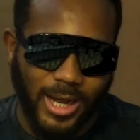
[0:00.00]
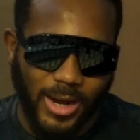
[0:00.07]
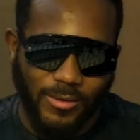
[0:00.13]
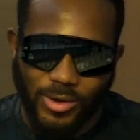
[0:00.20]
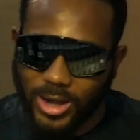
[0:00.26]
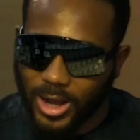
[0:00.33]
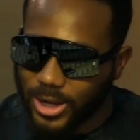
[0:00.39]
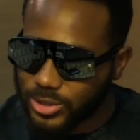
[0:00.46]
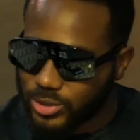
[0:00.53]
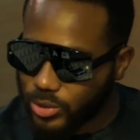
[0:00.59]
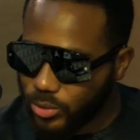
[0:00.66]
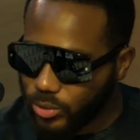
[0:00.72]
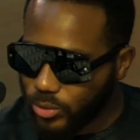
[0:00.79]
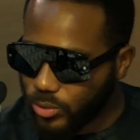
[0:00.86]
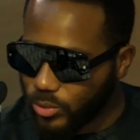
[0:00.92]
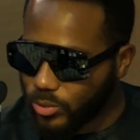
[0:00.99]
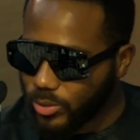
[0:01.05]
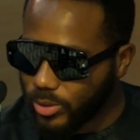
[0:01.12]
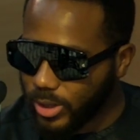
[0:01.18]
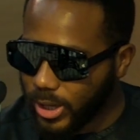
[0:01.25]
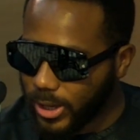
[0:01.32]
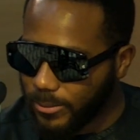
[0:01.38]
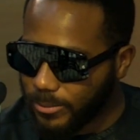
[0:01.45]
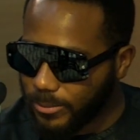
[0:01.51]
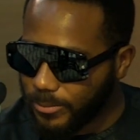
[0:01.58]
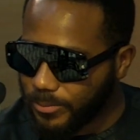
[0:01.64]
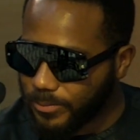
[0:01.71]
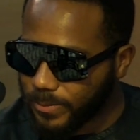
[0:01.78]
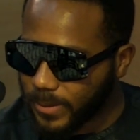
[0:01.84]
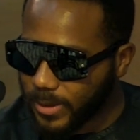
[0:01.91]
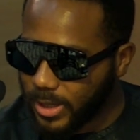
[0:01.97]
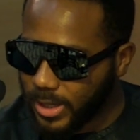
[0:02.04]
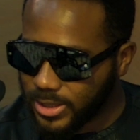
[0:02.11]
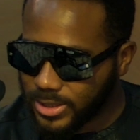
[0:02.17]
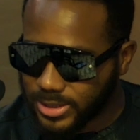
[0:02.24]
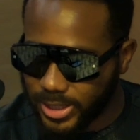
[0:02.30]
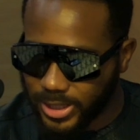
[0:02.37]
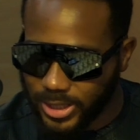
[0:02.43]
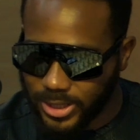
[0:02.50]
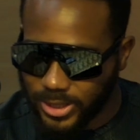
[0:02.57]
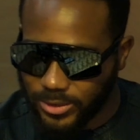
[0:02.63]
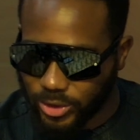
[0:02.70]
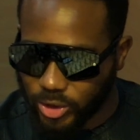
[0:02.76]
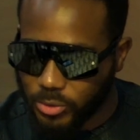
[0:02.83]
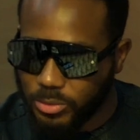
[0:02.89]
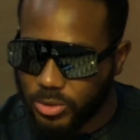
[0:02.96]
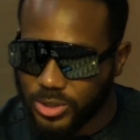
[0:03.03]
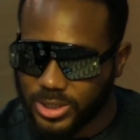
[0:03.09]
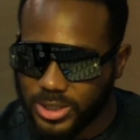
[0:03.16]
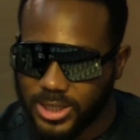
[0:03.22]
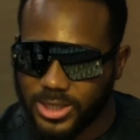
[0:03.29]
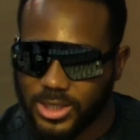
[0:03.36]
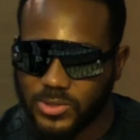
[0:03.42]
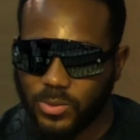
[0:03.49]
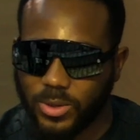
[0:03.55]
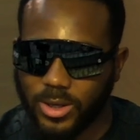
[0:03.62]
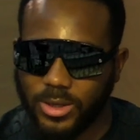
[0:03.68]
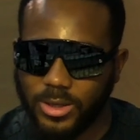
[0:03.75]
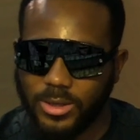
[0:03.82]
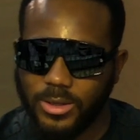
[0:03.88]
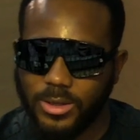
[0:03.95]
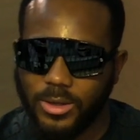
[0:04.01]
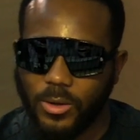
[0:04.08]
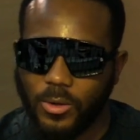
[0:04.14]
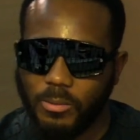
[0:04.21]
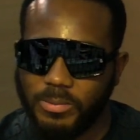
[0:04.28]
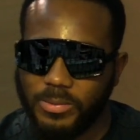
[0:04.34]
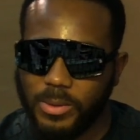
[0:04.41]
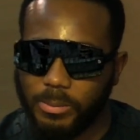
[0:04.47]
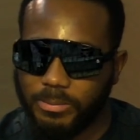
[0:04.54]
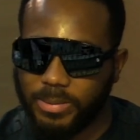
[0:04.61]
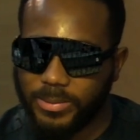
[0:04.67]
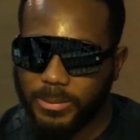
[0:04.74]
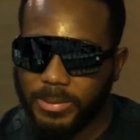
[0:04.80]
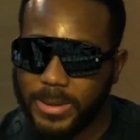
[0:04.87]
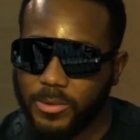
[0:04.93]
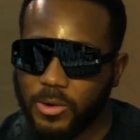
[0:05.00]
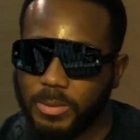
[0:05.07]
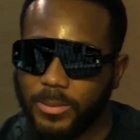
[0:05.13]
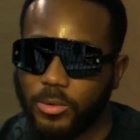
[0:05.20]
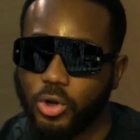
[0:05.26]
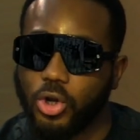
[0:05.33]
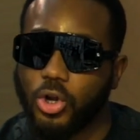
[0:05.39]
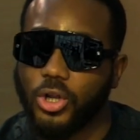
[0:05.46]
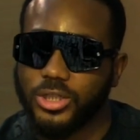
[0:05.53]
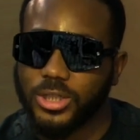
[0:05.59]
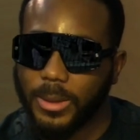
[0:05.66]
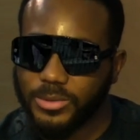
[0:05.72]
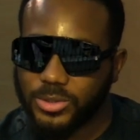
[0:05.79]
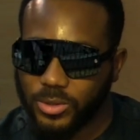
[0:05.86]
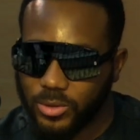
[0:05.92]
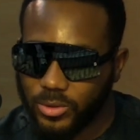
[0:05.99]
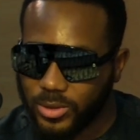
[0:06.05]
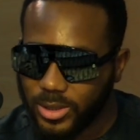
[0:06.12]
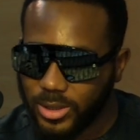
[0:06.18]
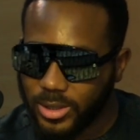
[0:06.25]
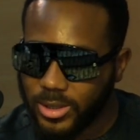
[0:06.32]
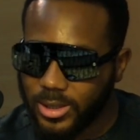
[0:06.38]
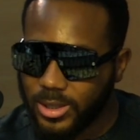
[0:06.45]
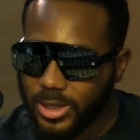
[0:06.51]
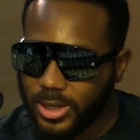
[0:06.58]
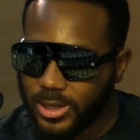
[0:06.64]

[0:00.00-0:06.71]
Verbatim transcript: realized who, let's say, the community leaders were, okay. or the people looked up to yeah.